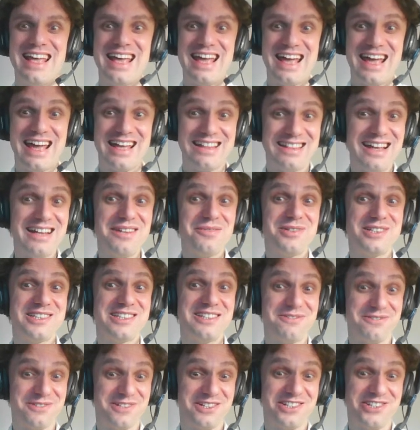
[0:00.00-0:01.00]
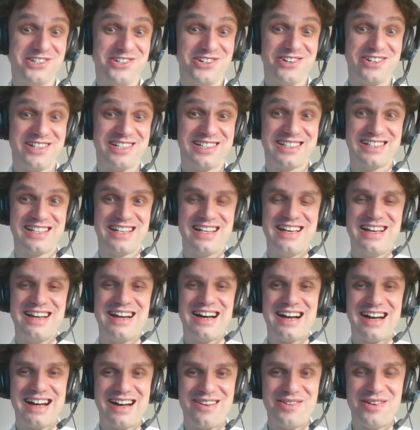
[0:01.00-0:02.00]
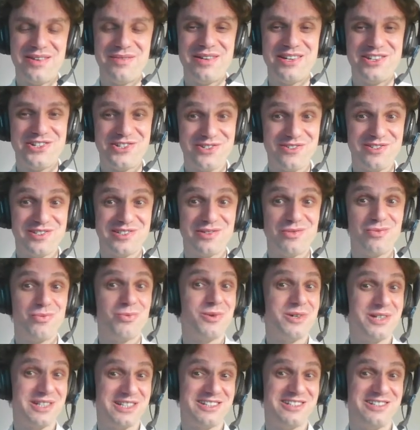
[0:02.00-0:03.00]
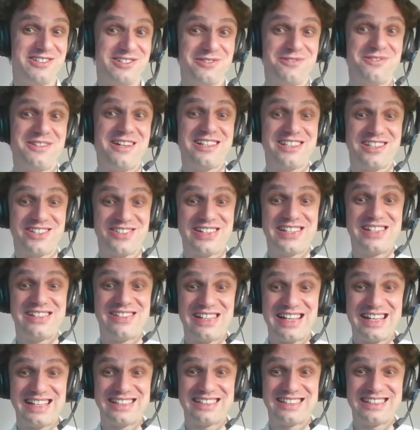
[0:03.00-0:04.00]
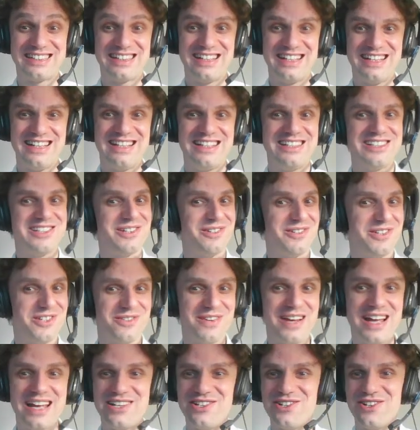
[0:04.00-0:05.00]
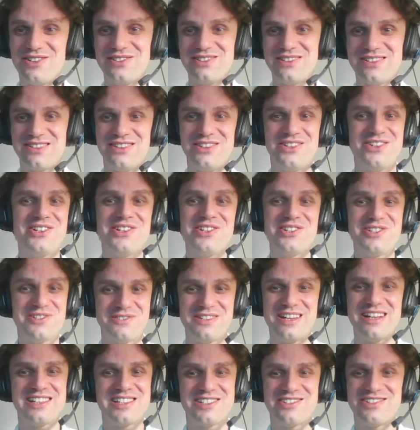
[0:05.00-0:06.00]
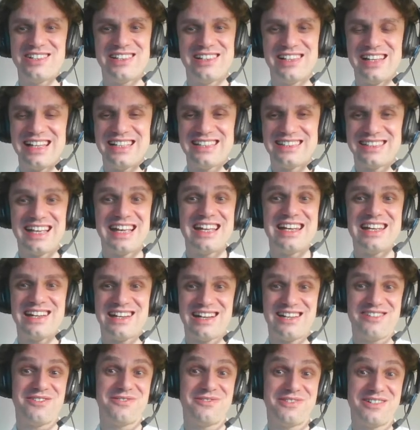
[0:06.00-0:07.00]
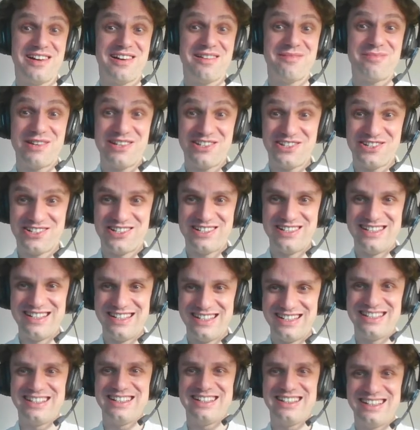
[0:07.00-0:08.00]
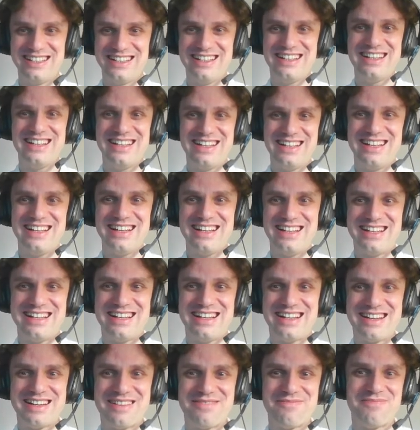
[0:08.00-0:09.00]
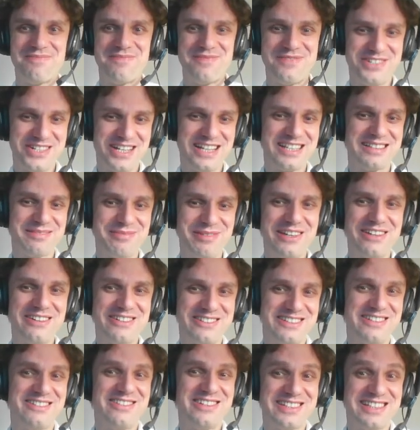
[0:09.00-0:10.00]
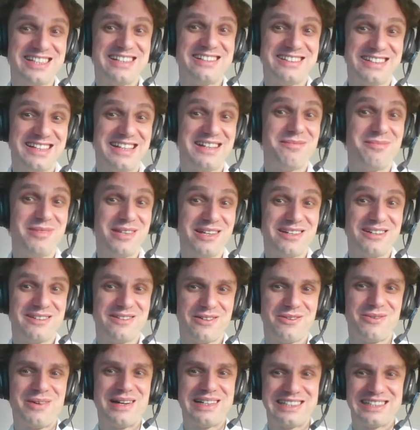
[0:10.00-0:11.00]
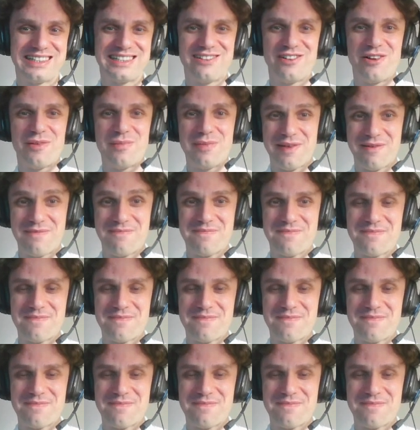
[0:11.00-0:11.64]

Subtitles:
And that was the first choice. How do we choose what to factor analyze? So try not to factor analyze any kind of garbage, just because the result can be quite sloppy.